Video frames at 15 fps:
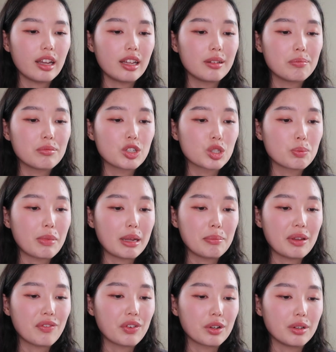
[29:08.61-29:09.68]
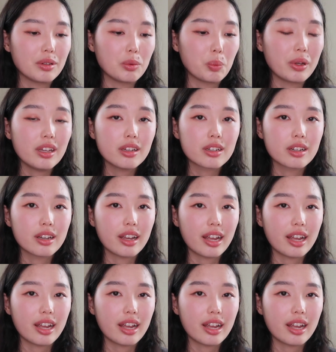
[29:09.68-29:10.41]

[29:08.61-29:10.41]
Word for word: It just made me feel weak